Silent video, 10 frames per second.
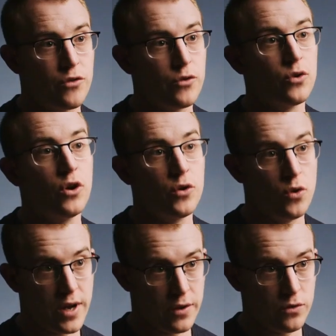through your
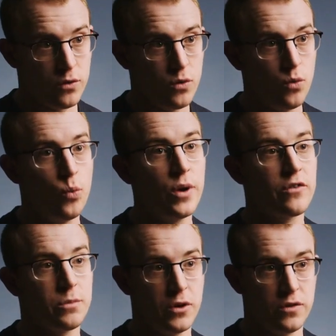local council. We
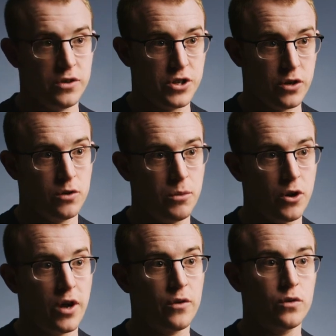have spoken to Cheltenham
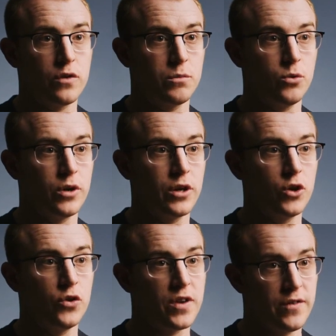Borough Council this morning
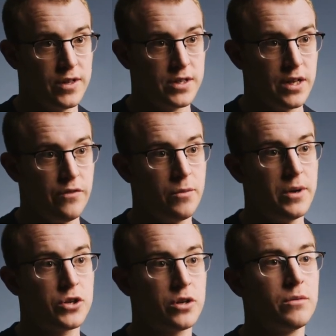who have given us that
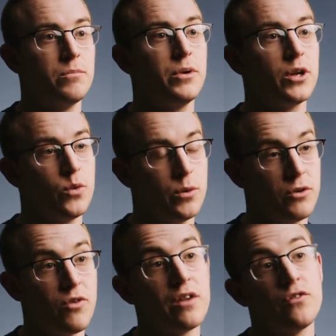information, but it will
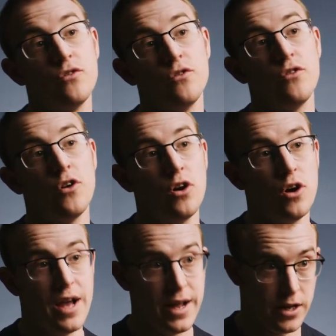be relevant
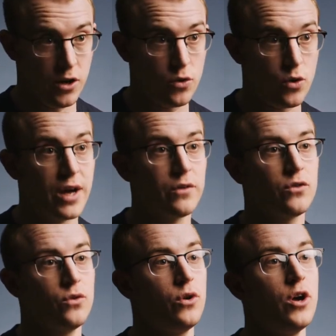for any local
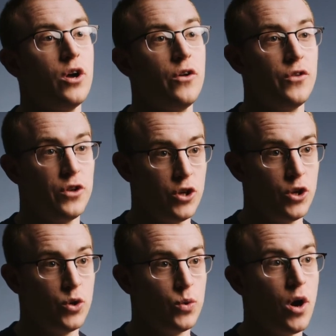council that
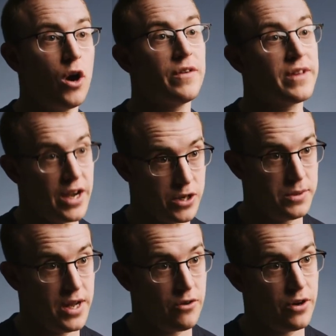you are in the
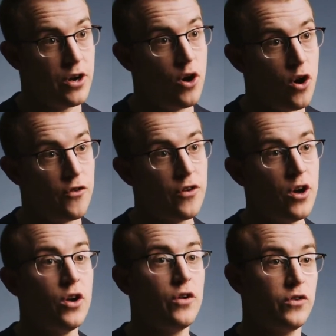catchment area of.
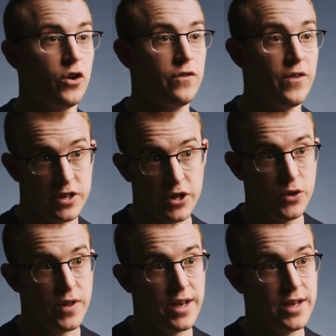So find out
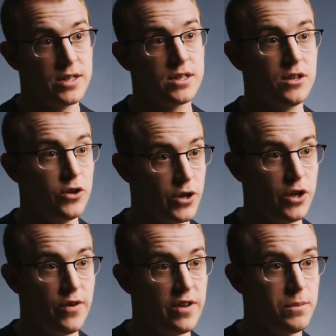who that is, looking at
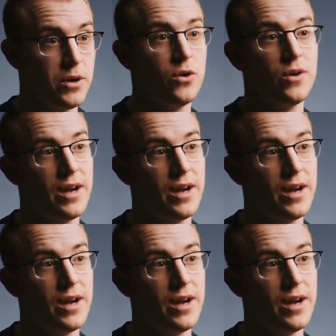your rates bill,